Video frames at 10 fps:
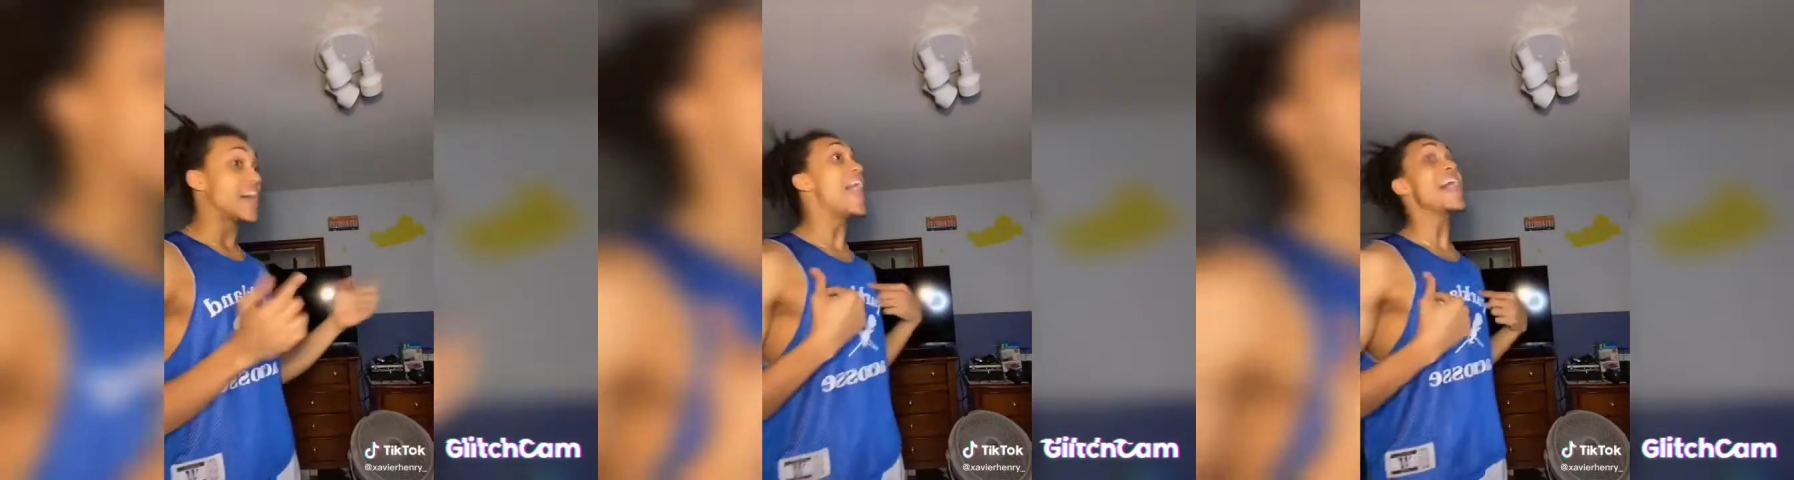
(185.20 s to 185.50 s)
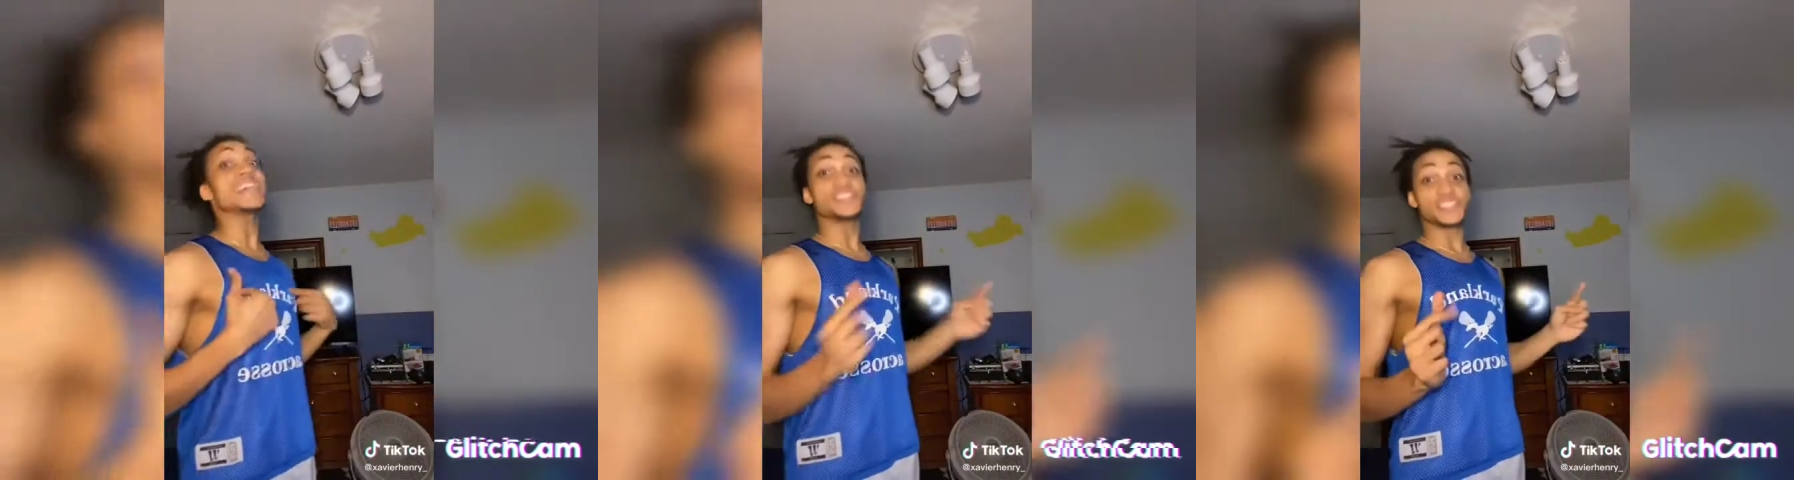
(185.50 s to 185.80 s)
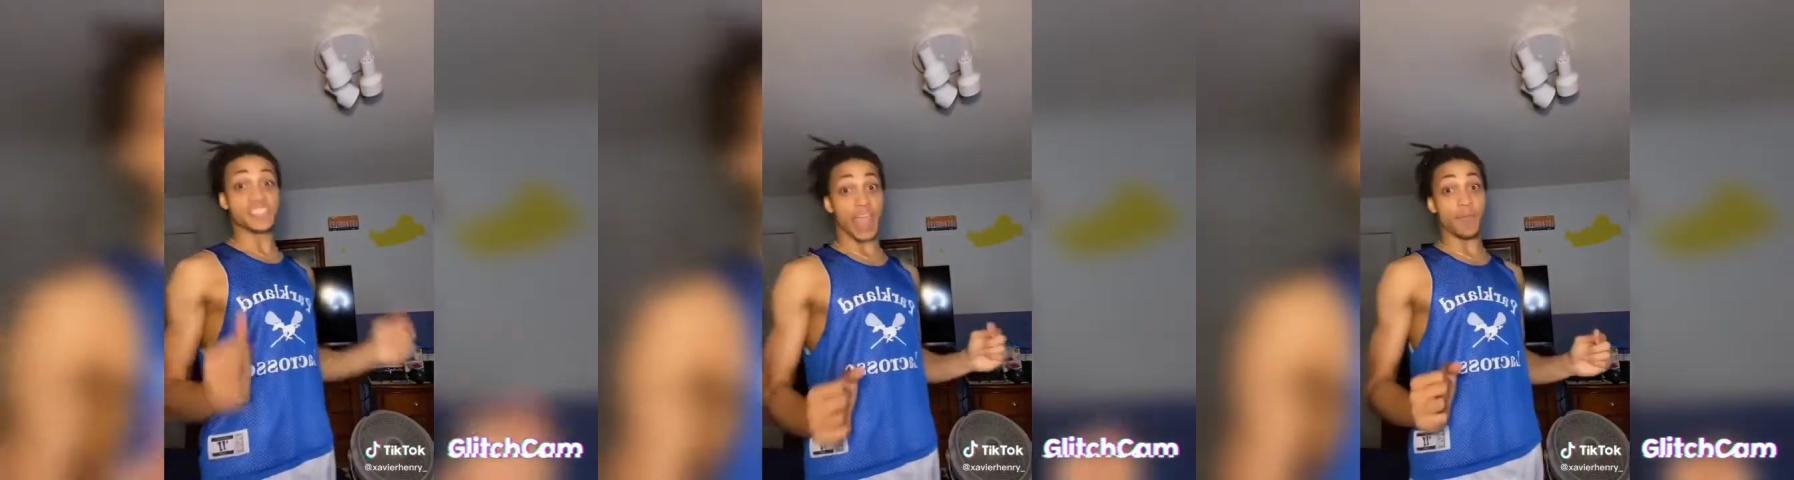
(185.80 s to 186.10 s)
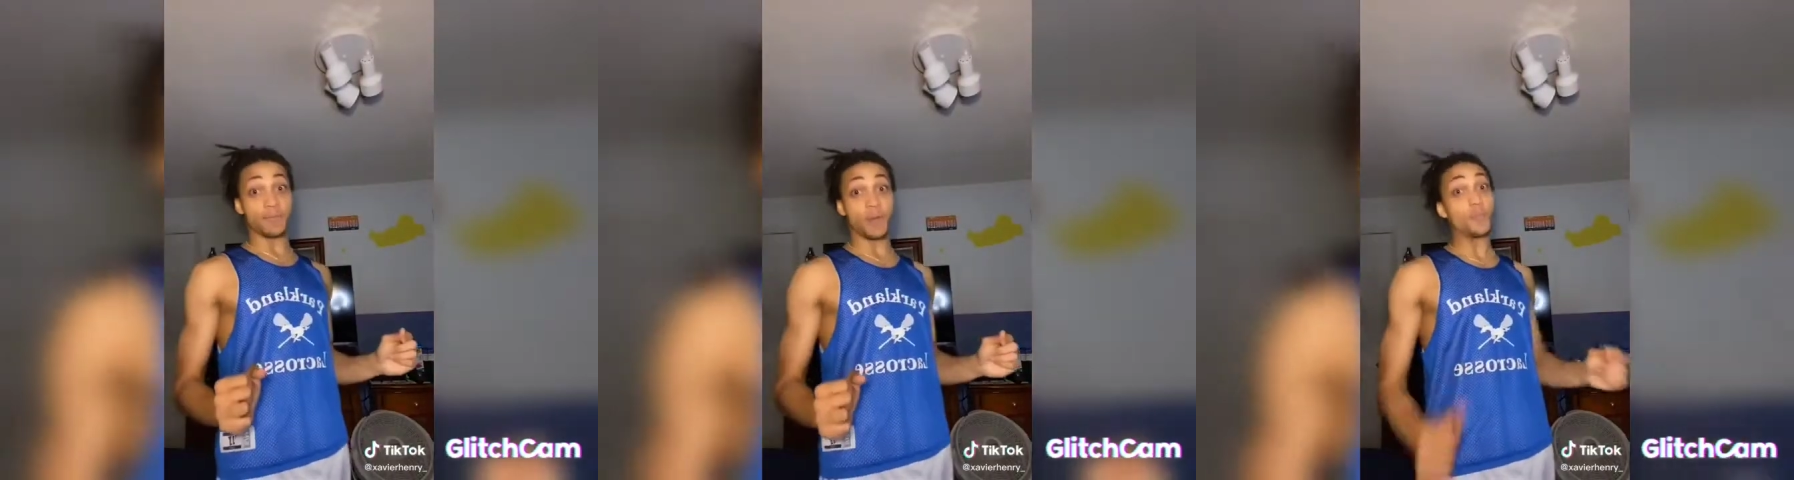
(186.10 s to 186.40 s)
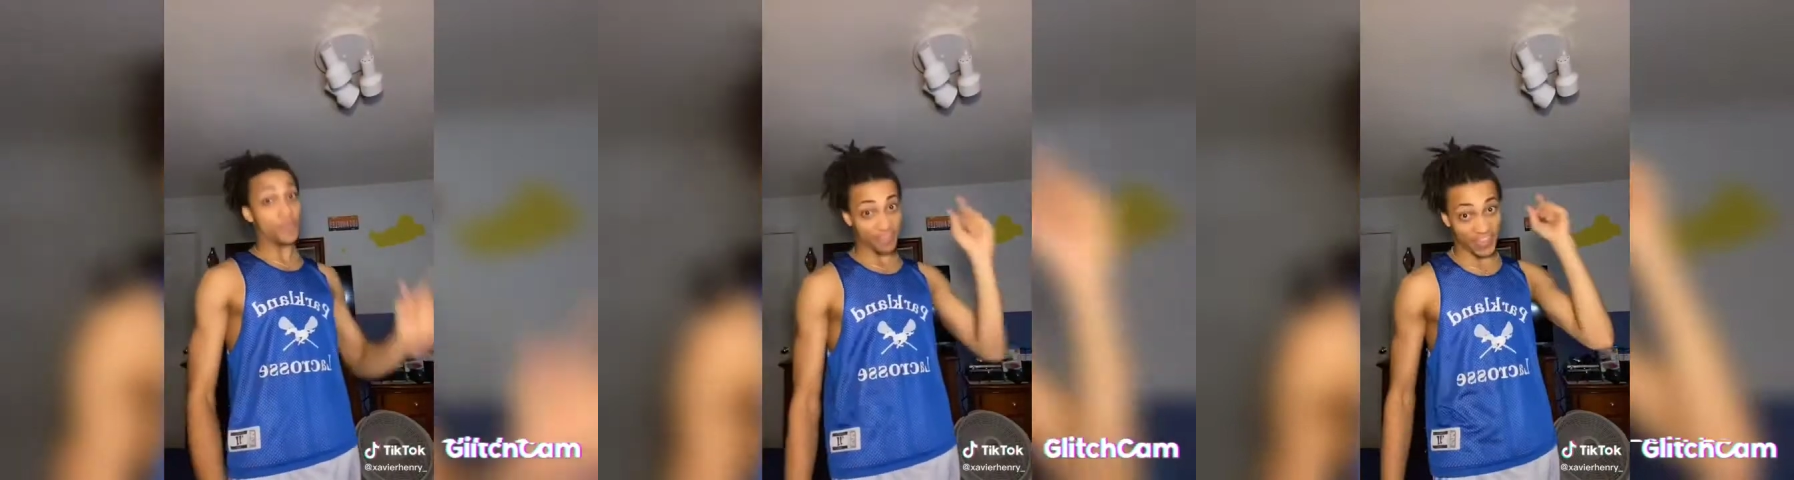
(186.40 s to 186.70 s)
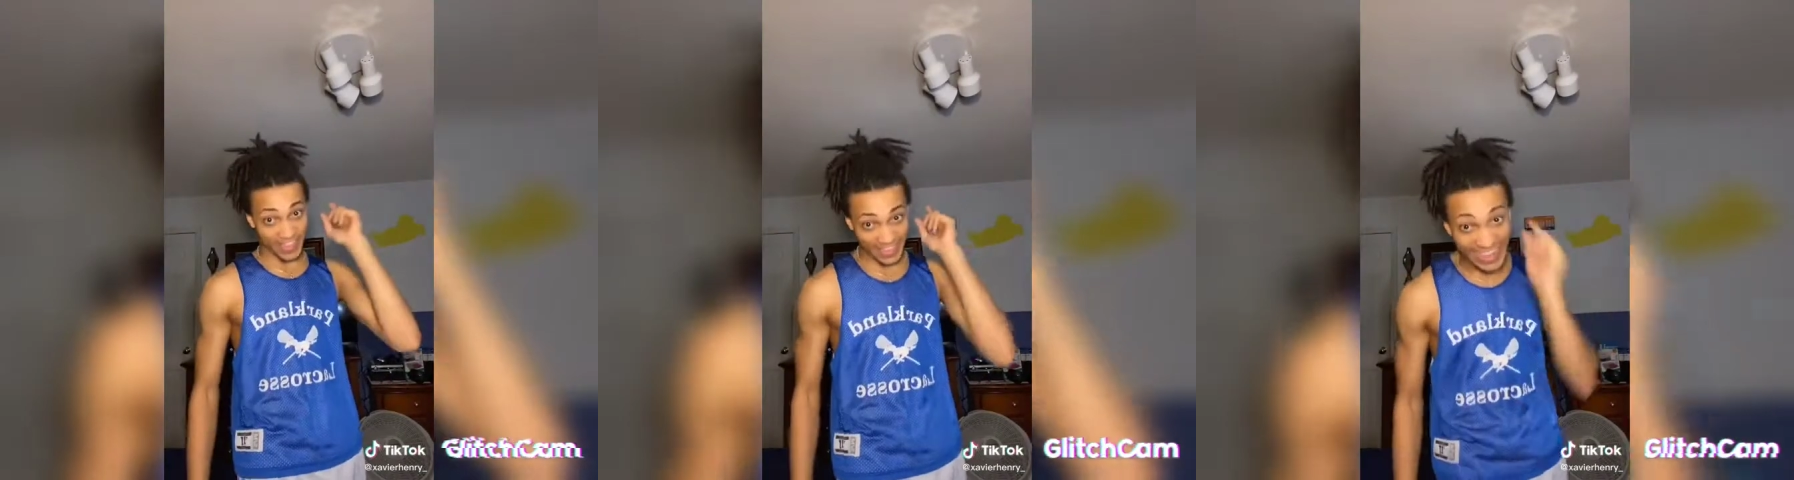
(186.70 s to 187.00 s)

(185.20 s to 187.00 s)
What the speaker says: I just came up with the